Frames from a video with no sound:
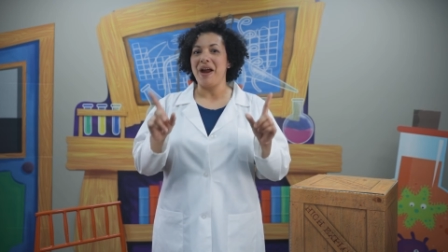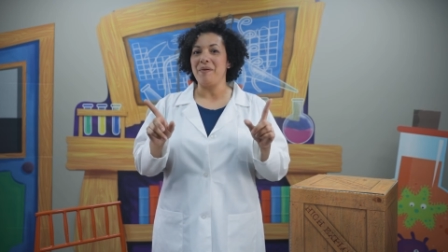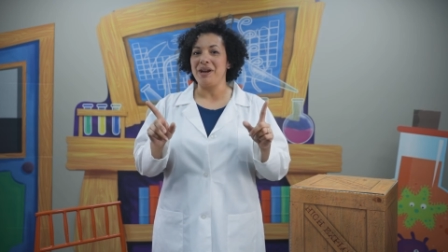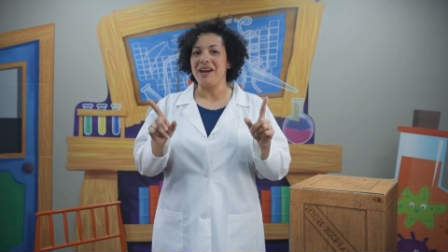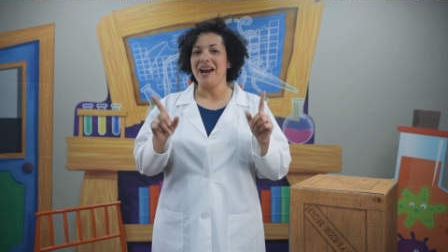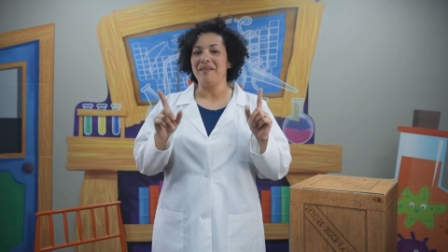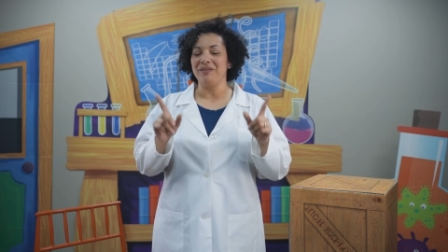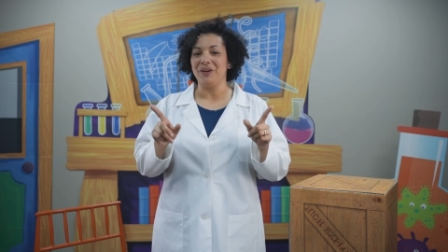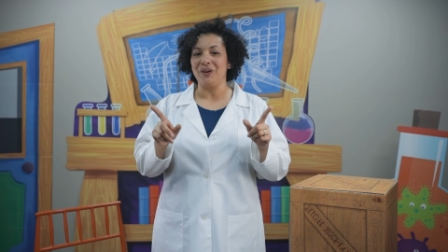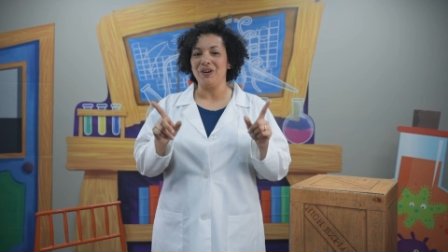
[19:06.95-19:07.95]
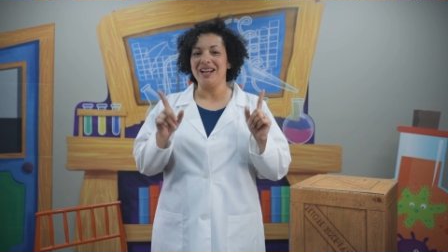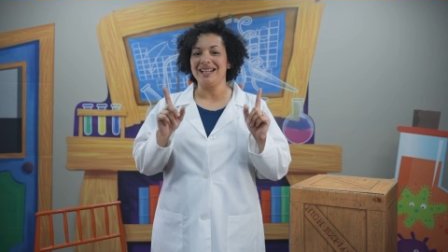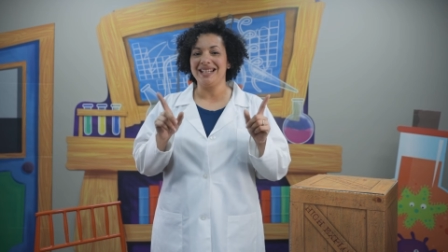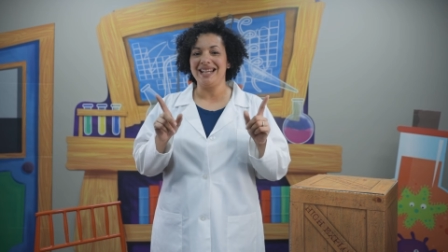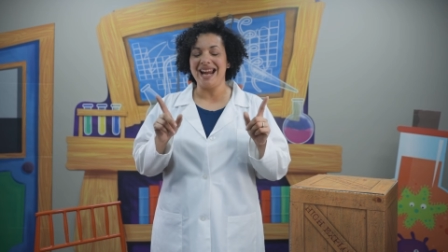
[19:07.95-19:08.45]
that we have learned
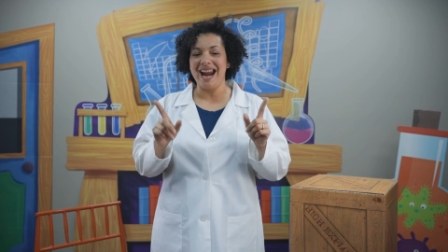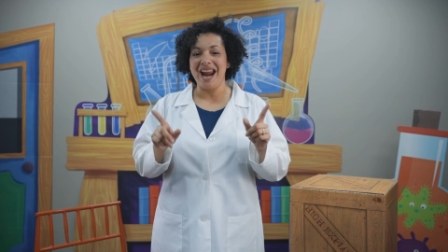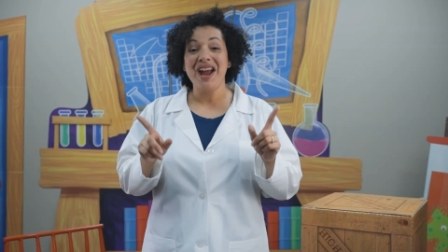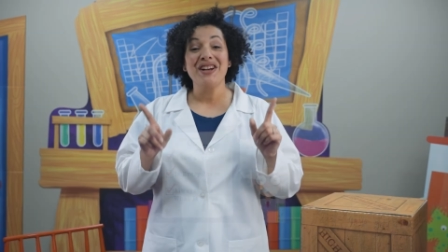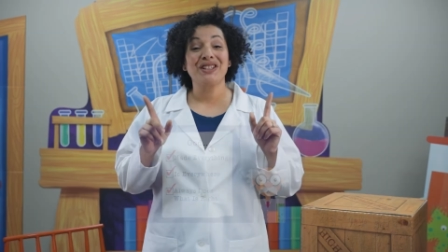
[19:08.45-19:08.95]
today.